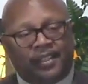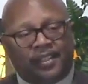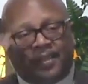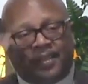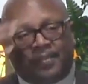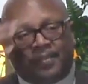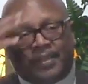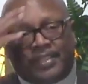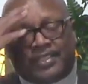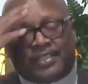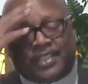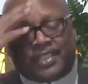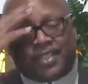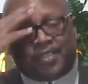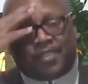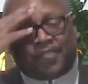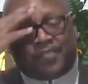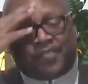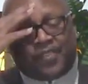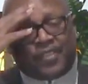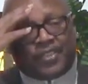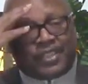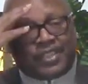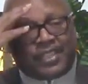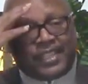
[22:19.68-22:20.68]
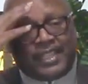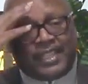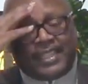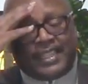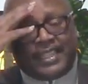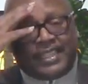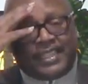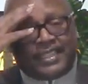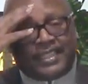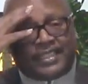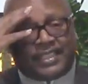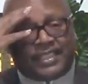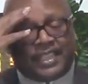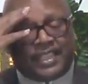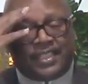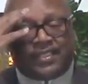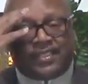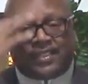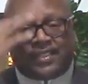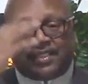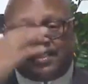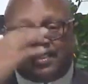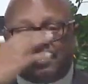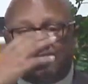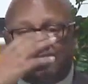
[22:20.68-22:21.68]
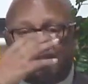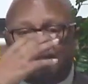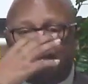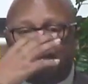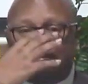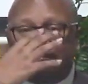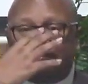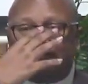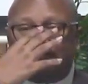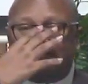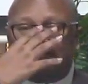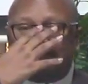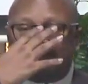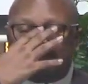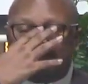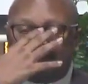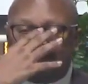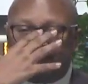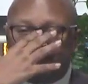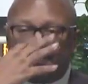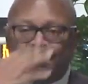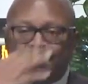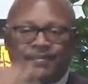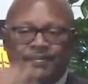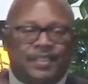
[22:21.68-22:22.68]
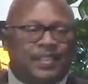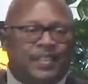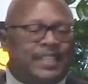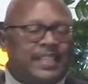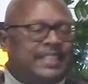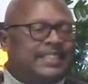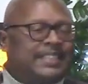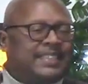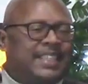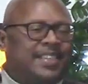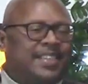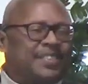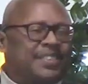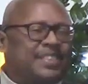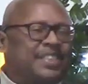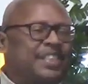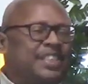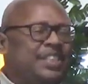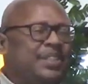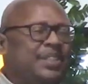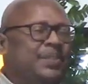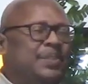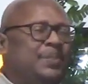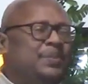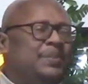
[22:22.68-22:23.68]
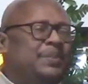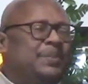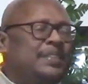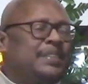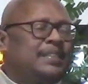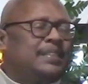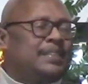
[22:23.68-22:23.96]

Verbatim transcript: but is there a first lady in the church? No, that sounds cute,